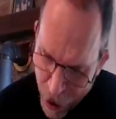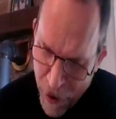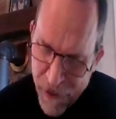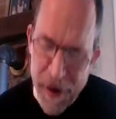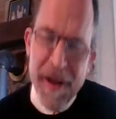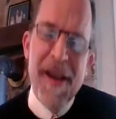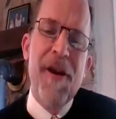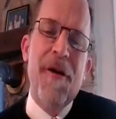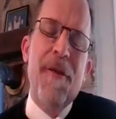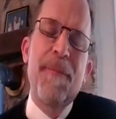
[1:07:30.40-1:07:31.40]
over a
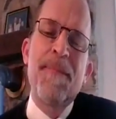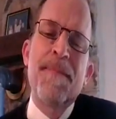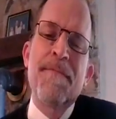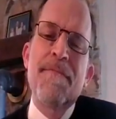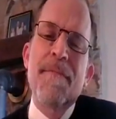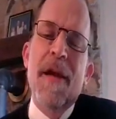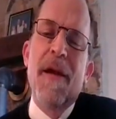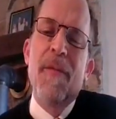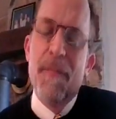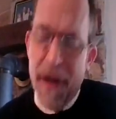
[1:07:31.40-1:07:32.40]
year.
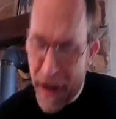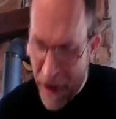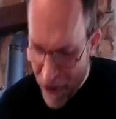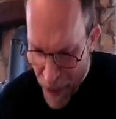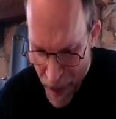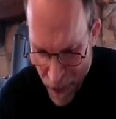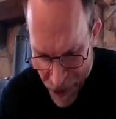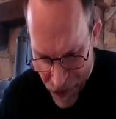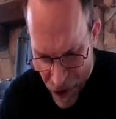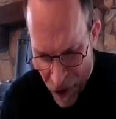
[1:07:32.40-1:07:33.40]
Many of the people in
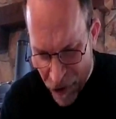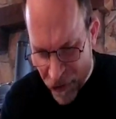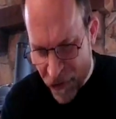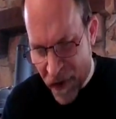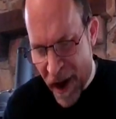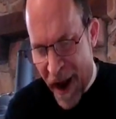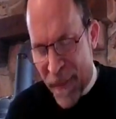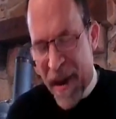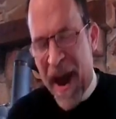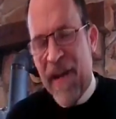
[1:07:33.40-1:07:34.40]
the church that I
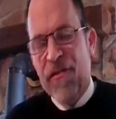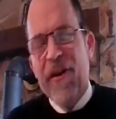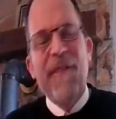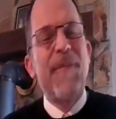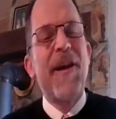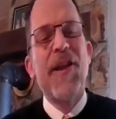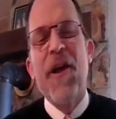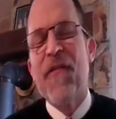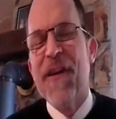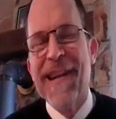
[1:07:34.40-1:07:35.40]
pastor have been there for